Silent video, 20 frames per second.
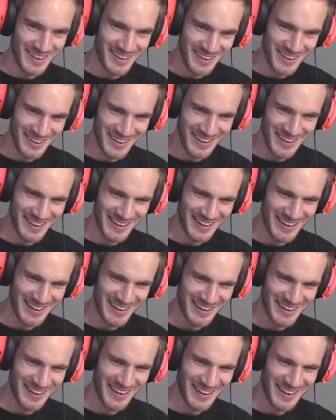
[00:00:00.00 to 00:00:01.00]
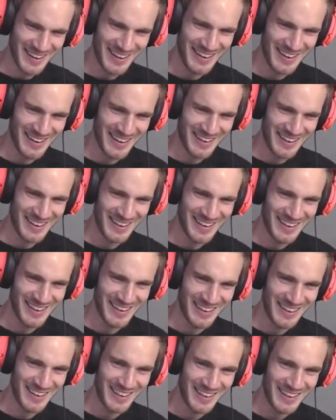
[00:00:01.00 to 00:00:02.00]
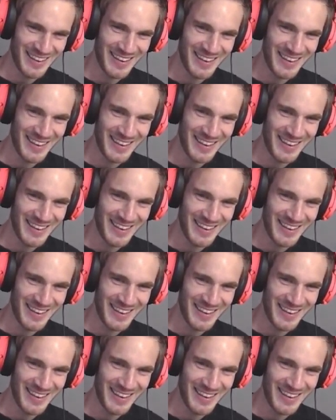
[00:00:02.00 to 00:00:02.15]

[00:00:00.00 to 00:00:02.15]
(not speaking)